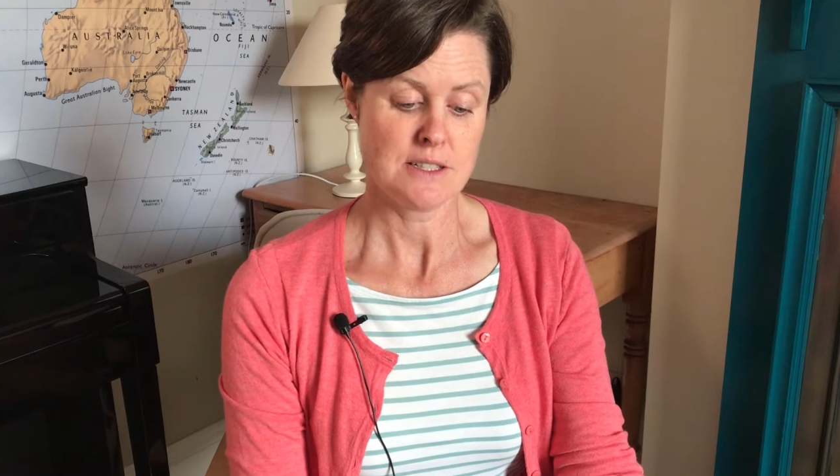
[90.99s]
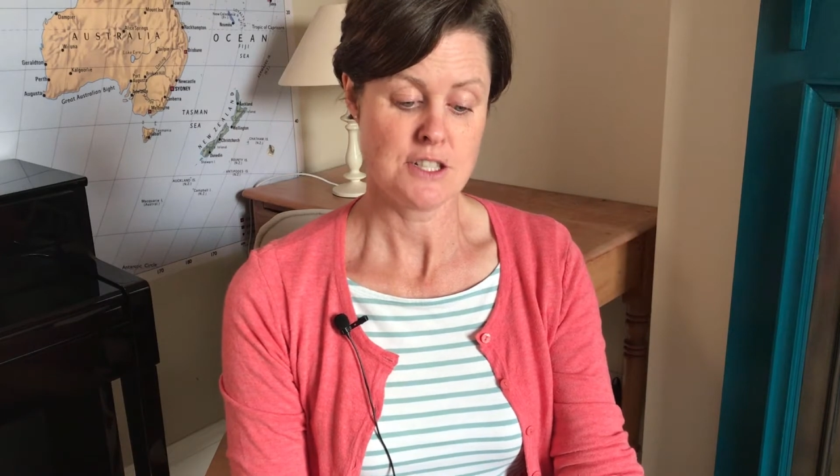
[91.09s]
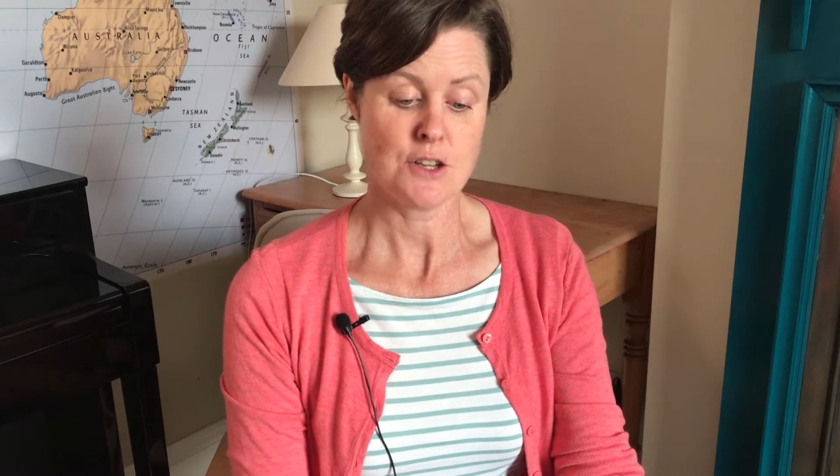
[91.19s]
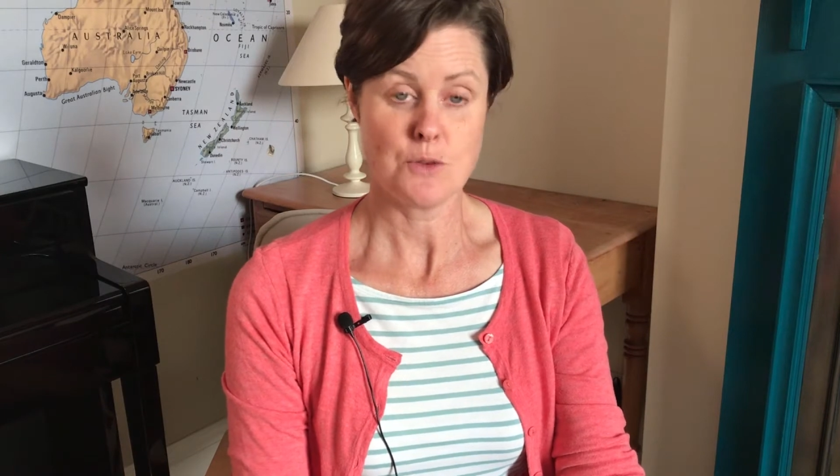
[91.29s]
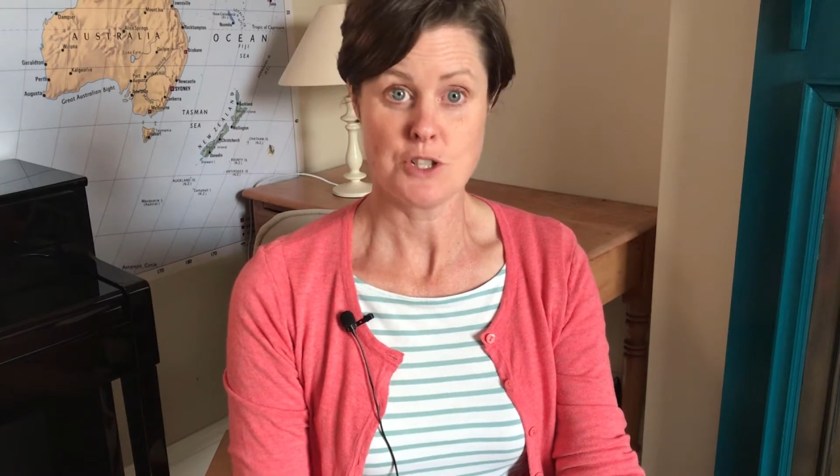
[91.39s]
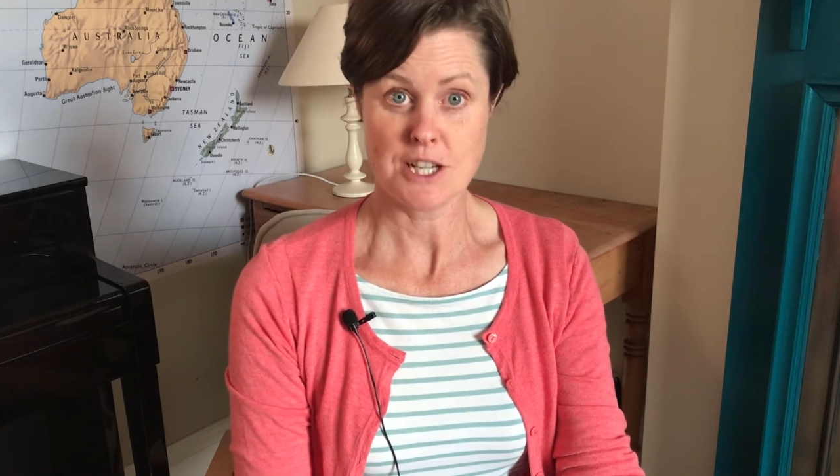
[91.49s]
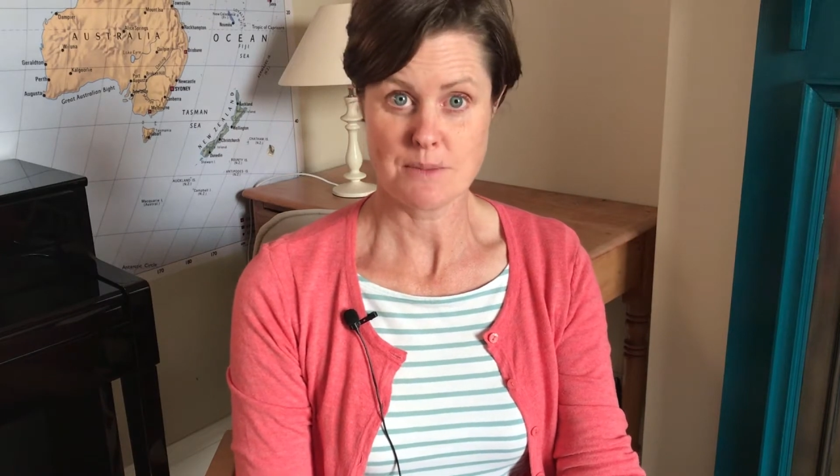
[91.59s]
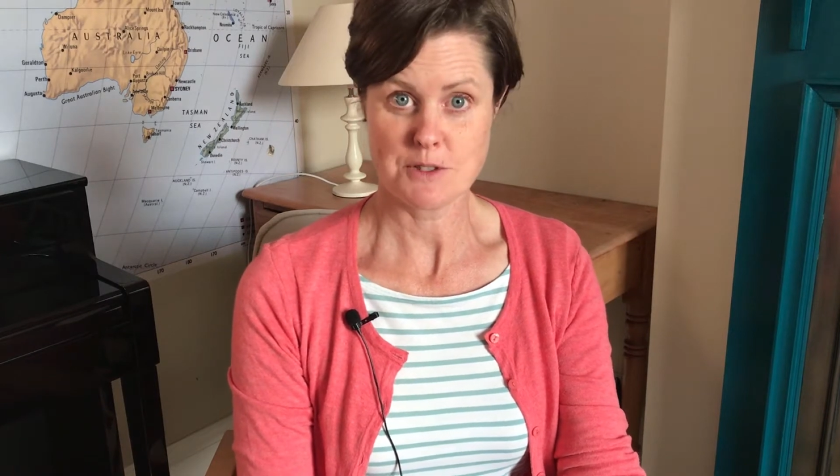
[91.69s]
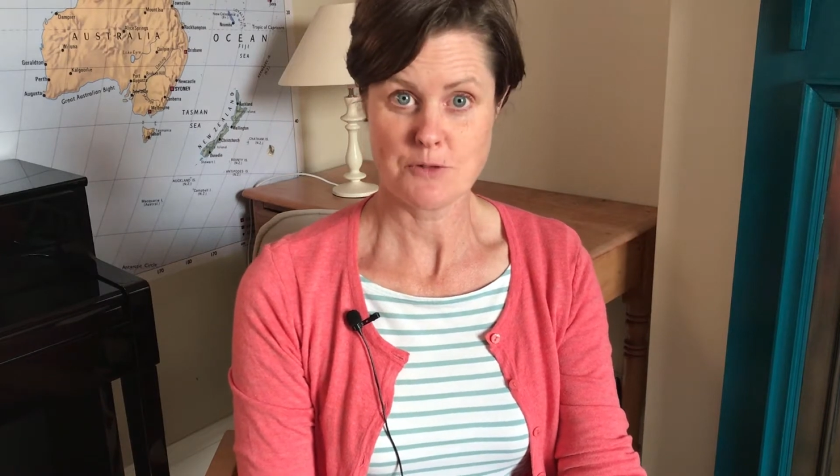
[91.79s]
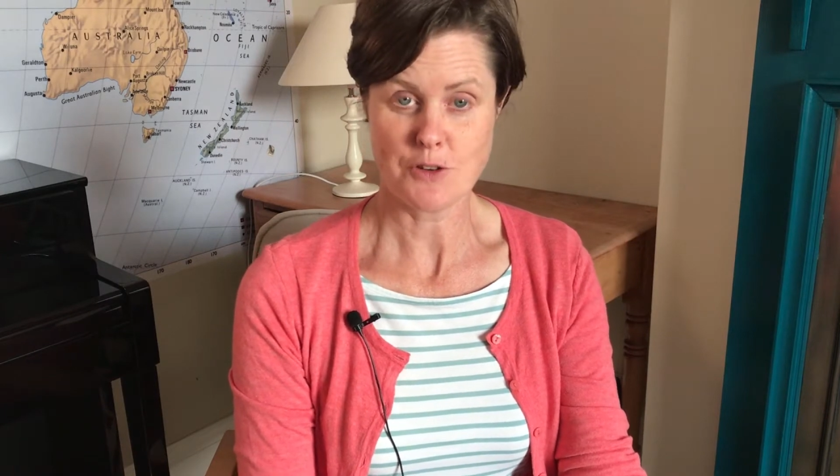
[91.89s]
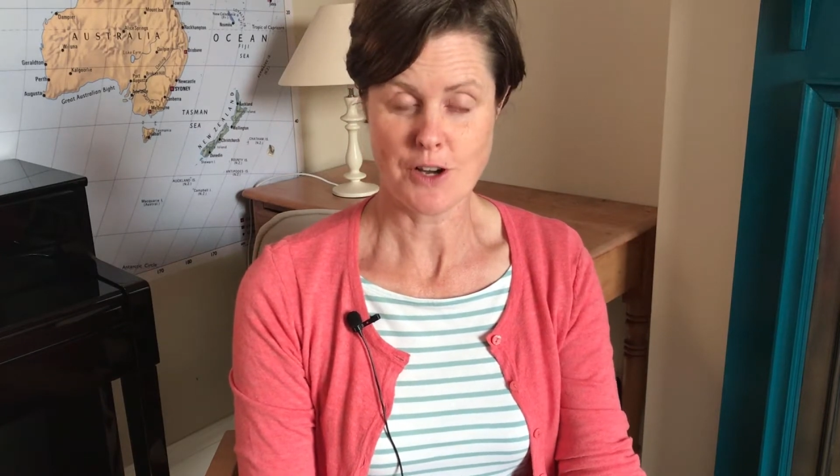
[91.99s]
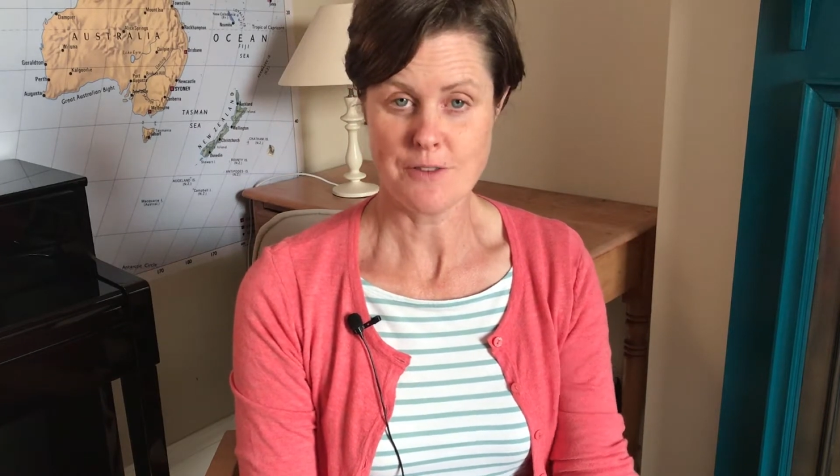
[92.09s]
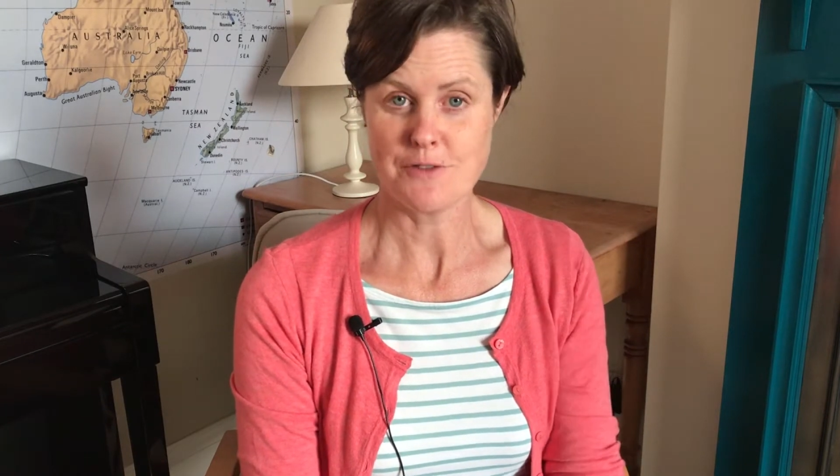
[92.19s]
to chapter 5,